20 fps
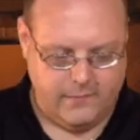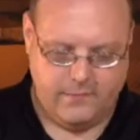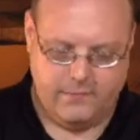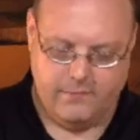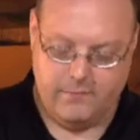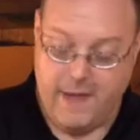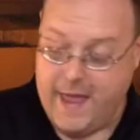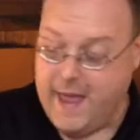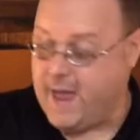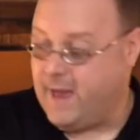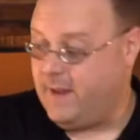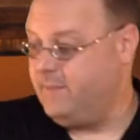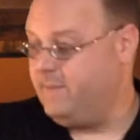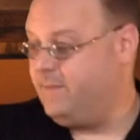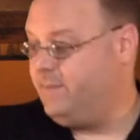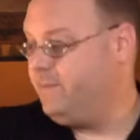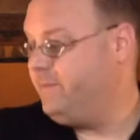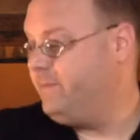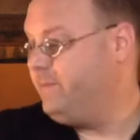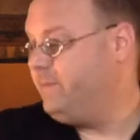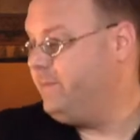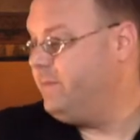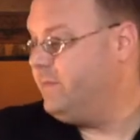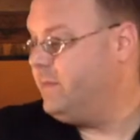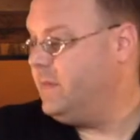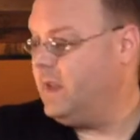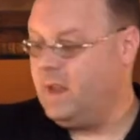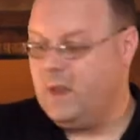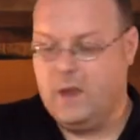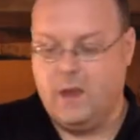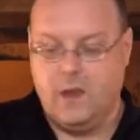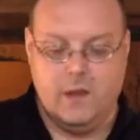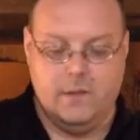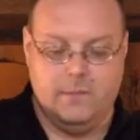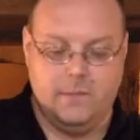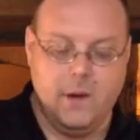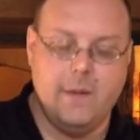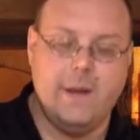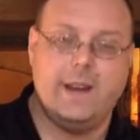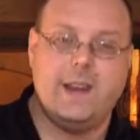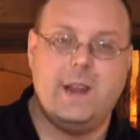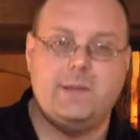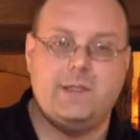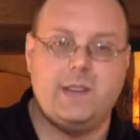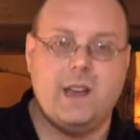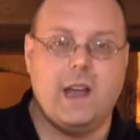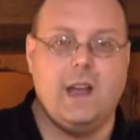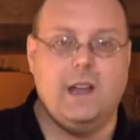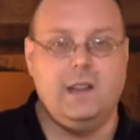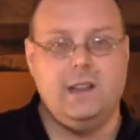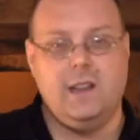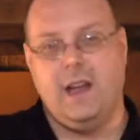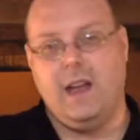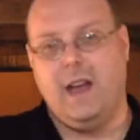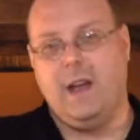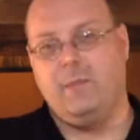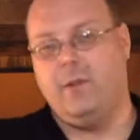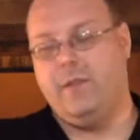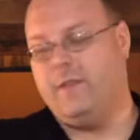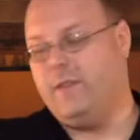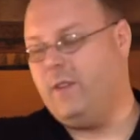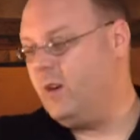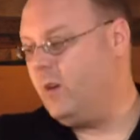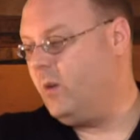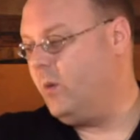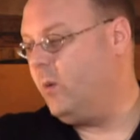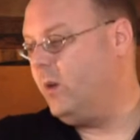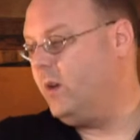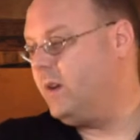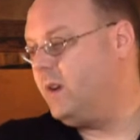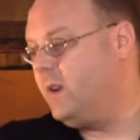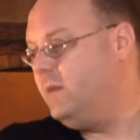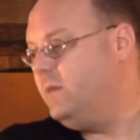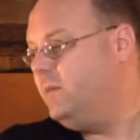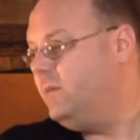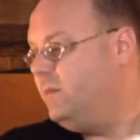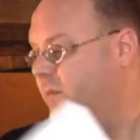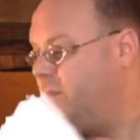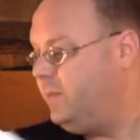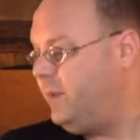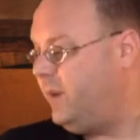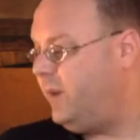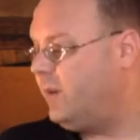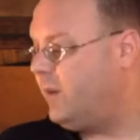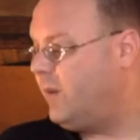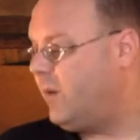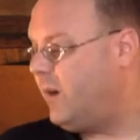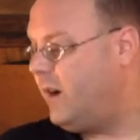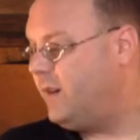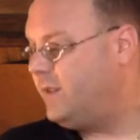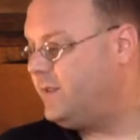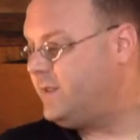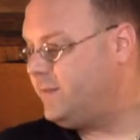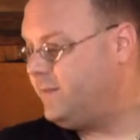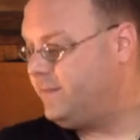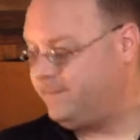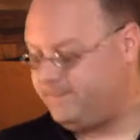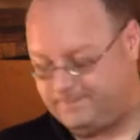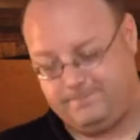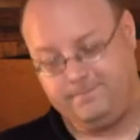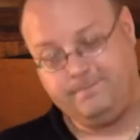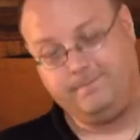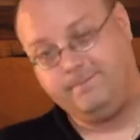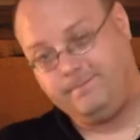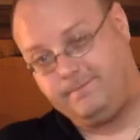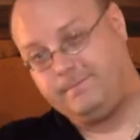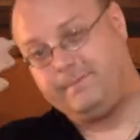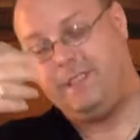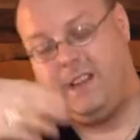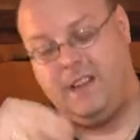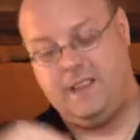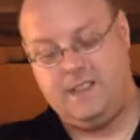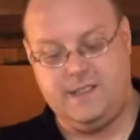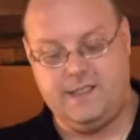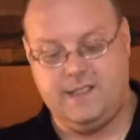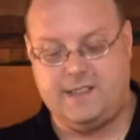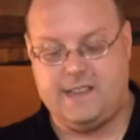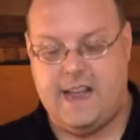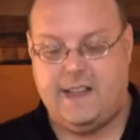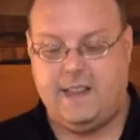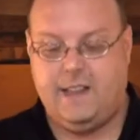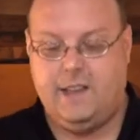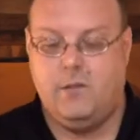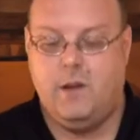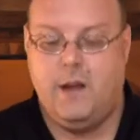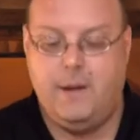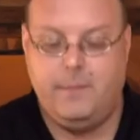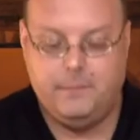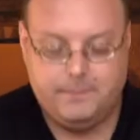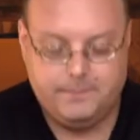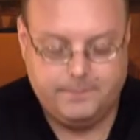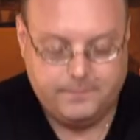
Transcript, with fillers: Man, Remember I keep saying I, I prefer Oregon Pinot Noirs? This is exactly why.